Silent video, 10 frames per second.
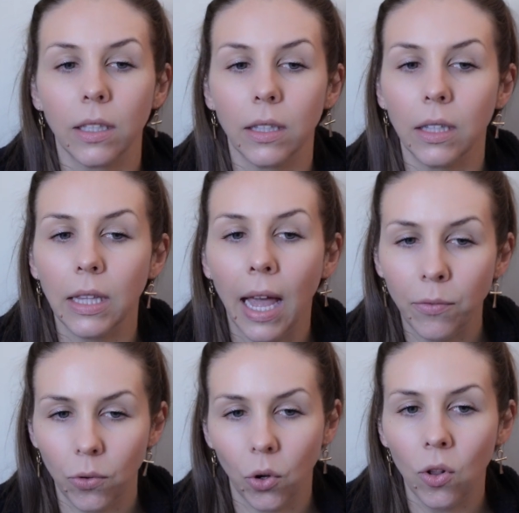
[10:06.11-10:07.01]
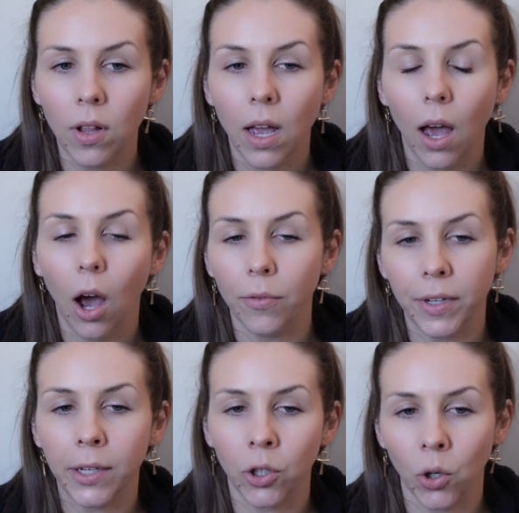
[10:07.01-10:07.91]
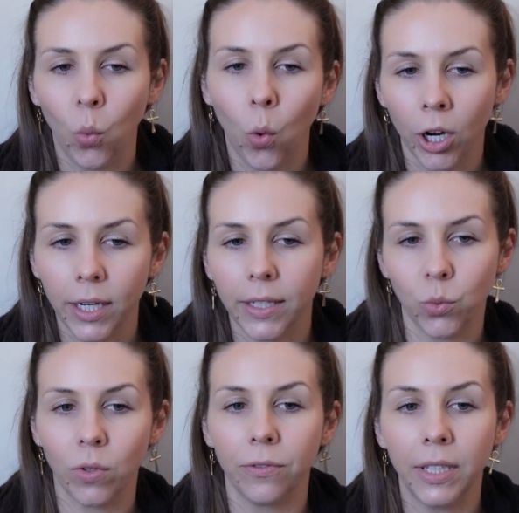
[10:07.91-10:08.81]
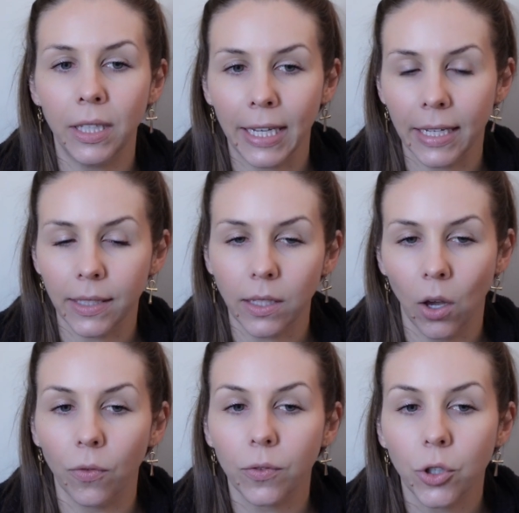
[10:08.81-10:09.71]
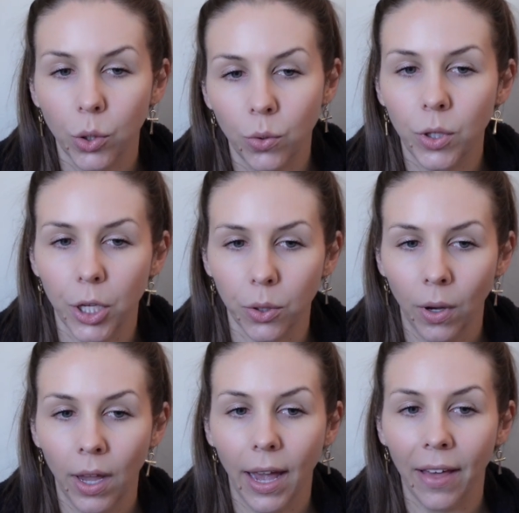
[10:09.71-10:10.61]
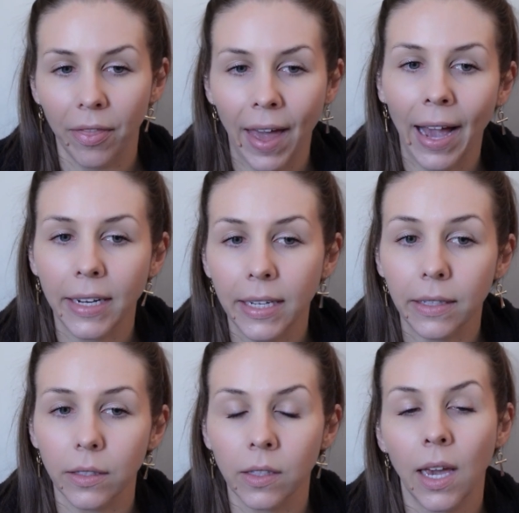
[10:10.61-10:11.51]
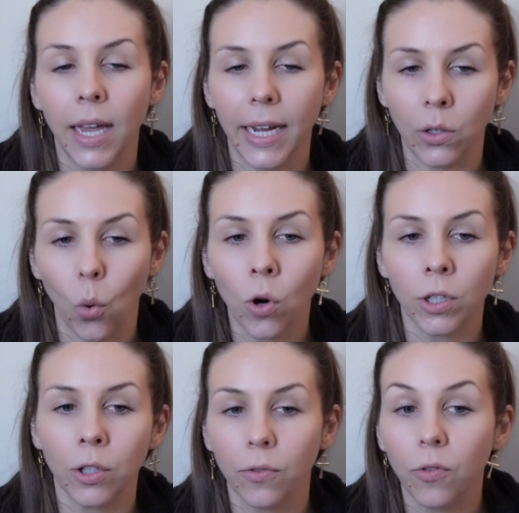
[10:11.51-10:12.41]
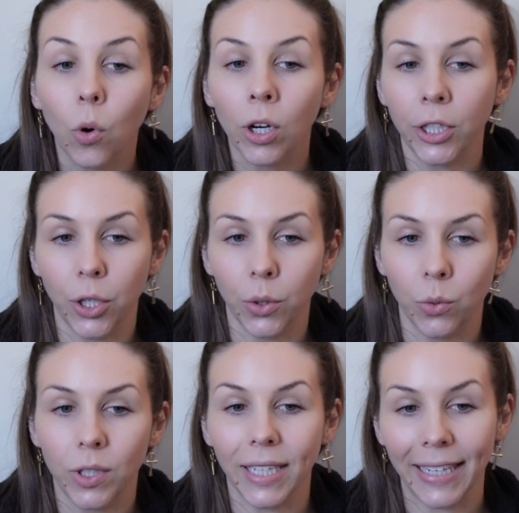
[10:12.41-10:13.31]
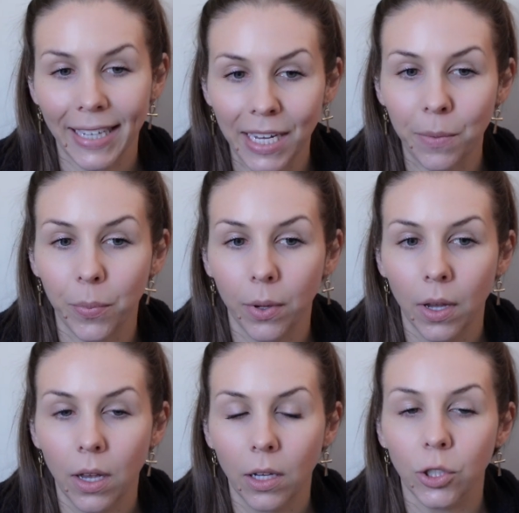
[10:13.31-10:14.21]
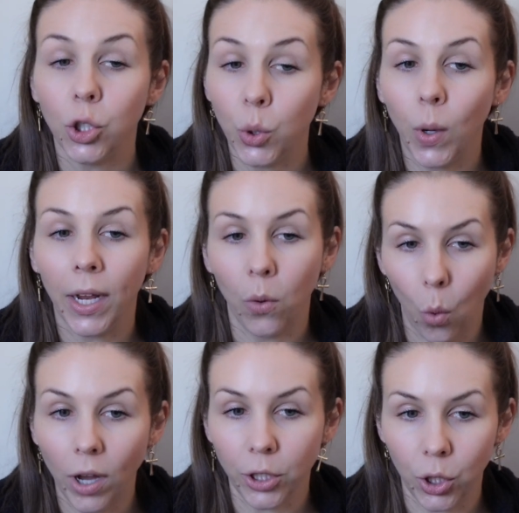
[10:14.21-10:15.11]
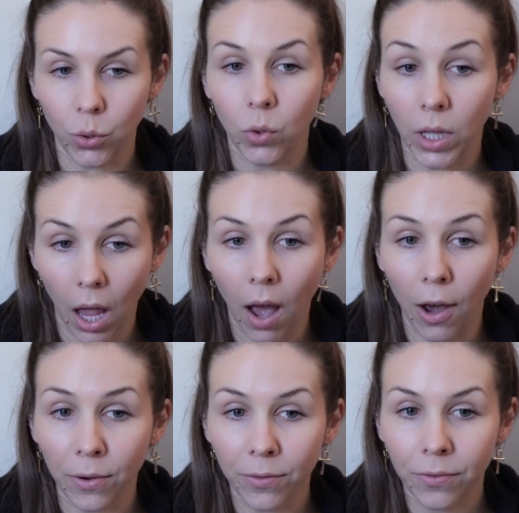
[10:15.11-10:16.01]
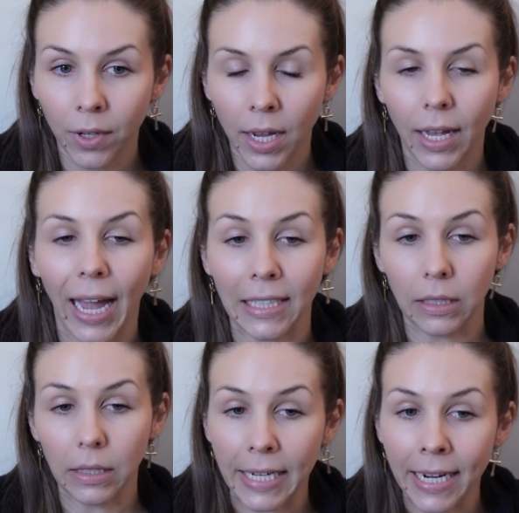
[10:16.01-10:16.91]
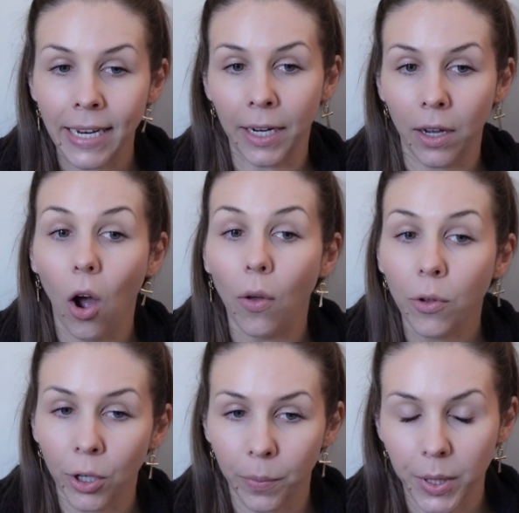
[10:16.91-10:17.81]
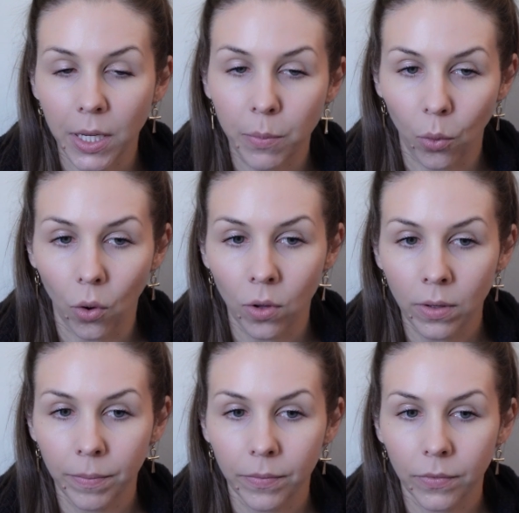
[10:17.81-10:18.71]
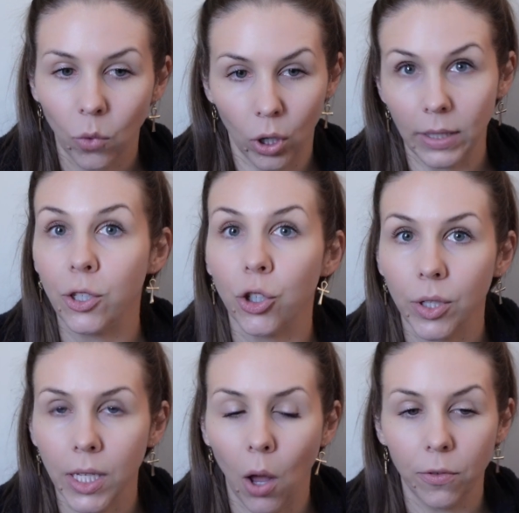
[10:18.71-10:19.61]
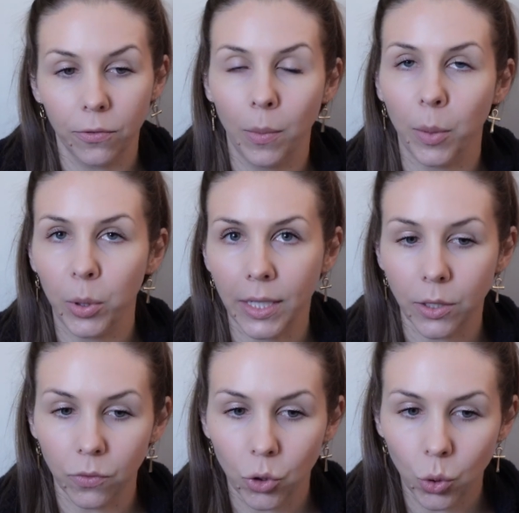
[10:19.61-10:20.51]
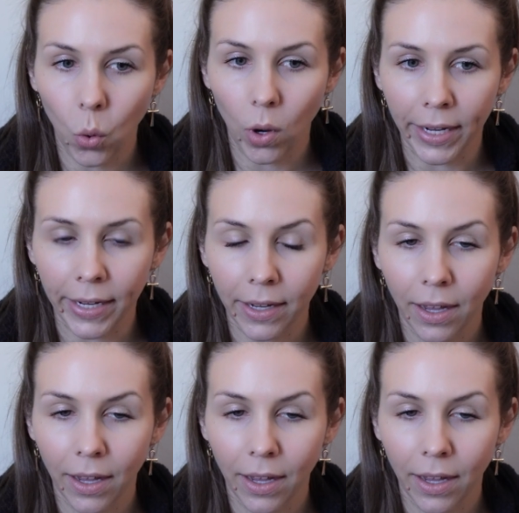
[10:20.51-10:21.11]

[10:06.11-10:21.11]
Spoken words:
level of inner work is revealing itself to you. And that is, in order for you to keep doing what you love and leading other people, or at least yourself, from a place of joy,